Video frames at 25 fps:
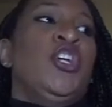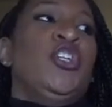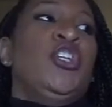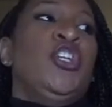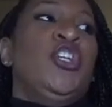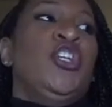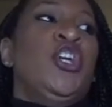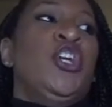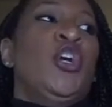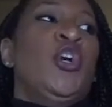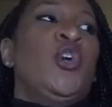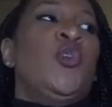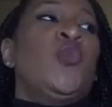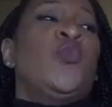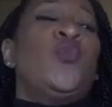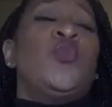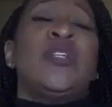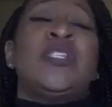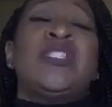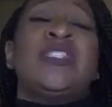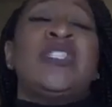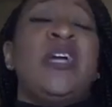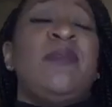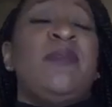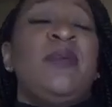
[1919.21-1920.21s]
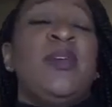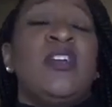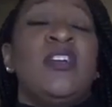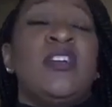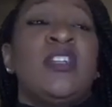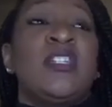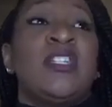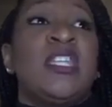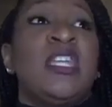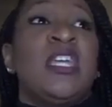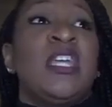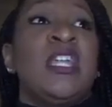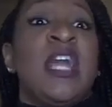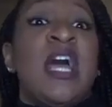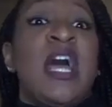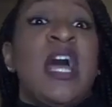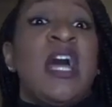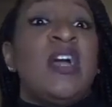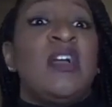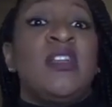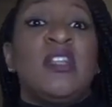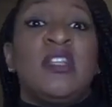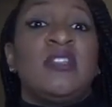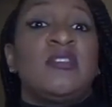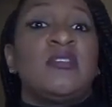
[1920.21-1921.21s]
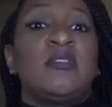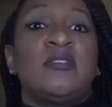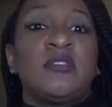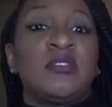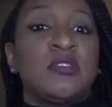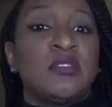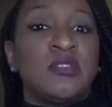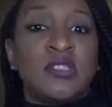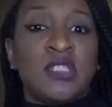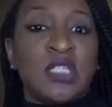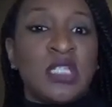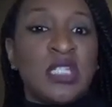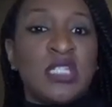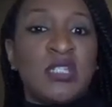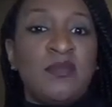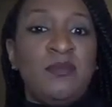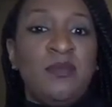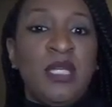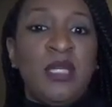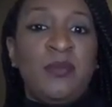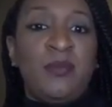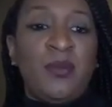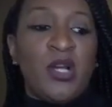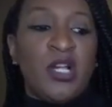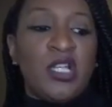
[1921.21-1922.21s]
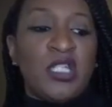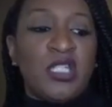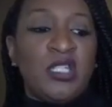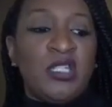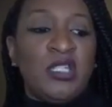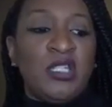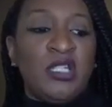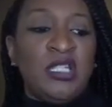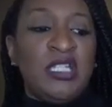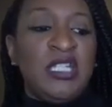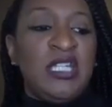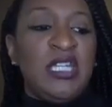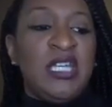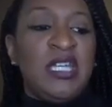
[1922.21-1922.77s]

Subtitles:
with step parenting, just me personally,